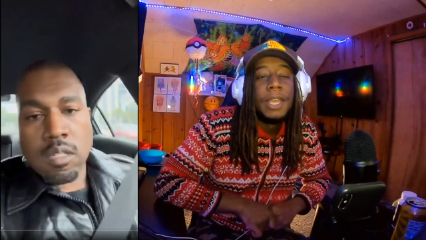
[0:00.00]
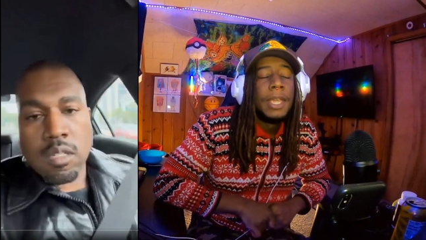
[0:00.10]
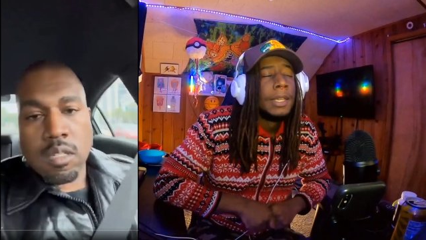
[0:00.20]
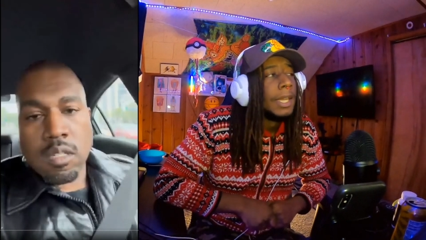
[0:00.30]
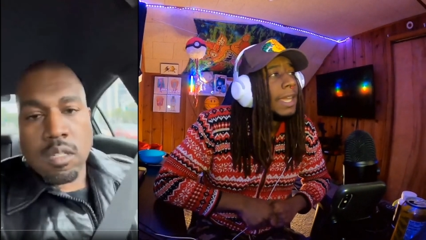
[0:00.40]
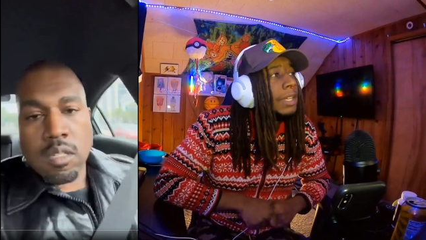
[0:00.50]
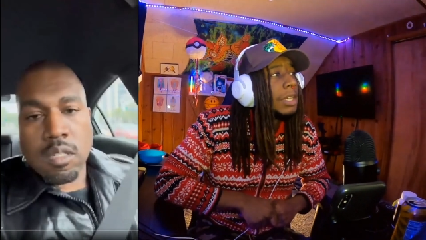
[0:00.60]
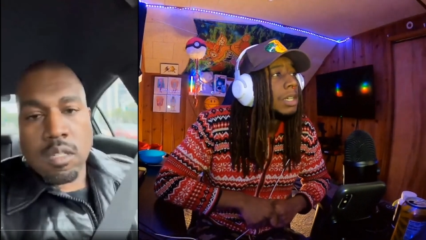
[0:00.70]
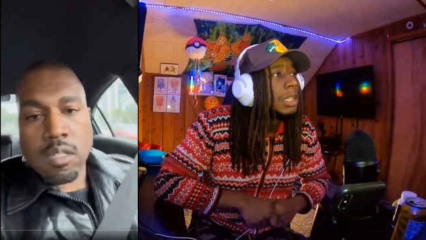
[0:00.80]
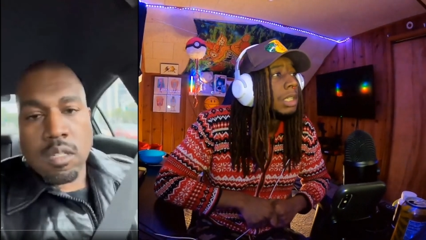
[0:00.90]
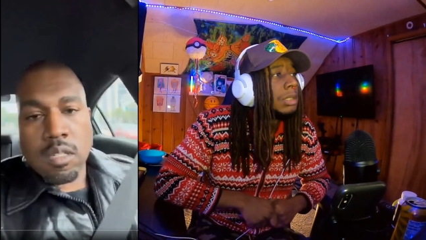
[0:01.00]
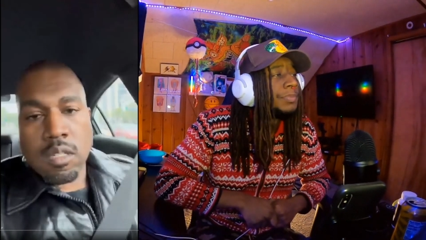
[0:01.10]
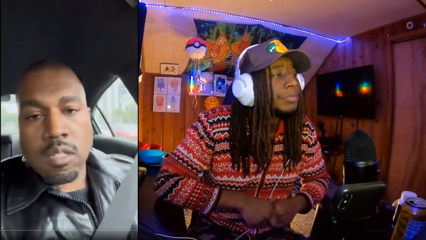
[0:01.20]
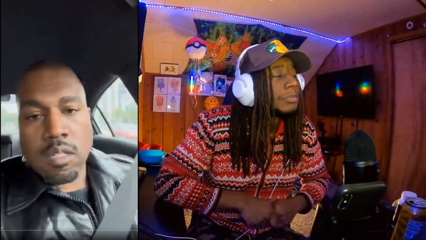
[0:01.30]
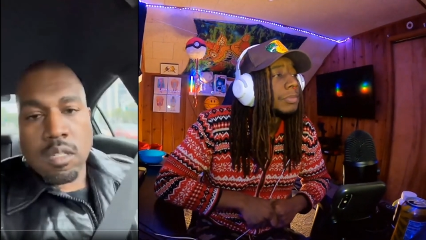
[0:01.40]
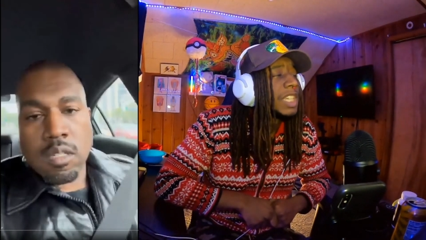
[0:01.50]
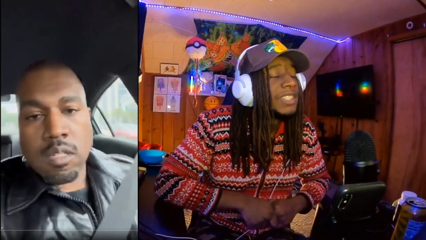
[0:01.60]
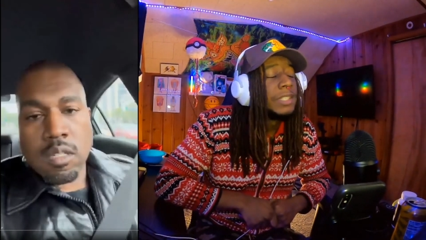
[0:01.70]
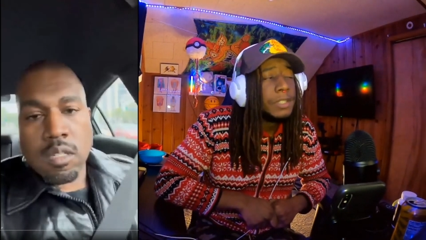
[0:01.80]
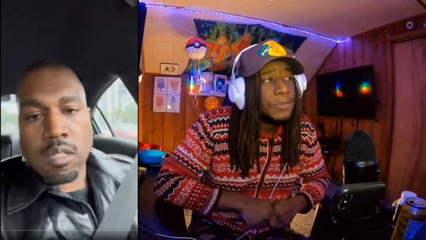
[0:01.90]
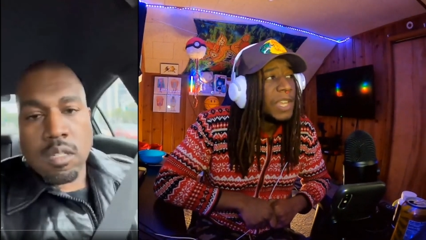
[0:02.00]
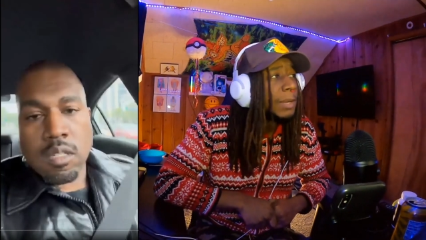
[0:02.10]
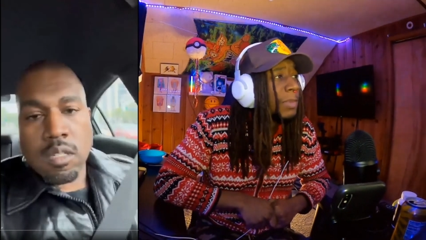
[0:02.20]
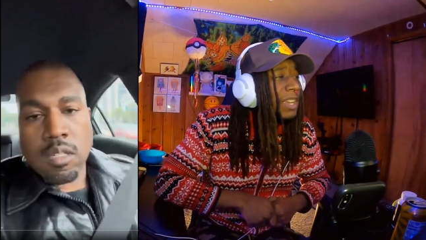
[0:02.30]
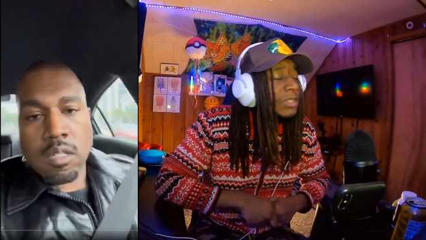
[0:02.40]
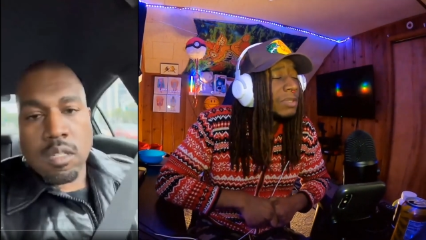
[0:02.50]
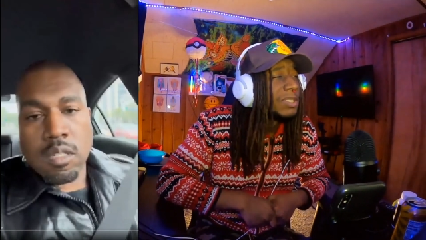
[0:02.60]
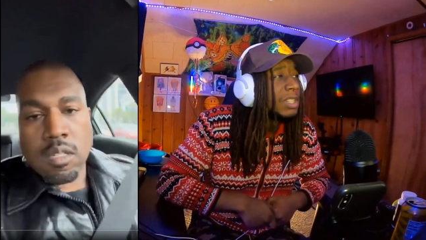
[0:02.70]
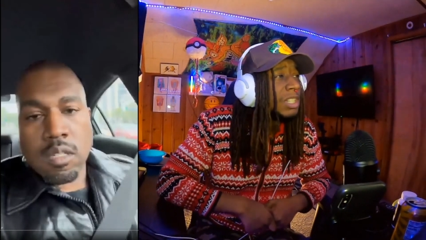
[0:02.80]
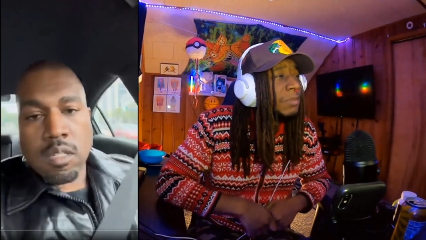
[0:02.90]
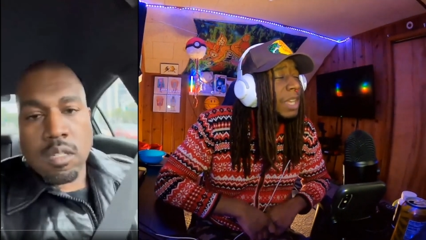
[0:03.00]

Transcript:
Speaker 1: And, uh, it's the defamed racer, and, um,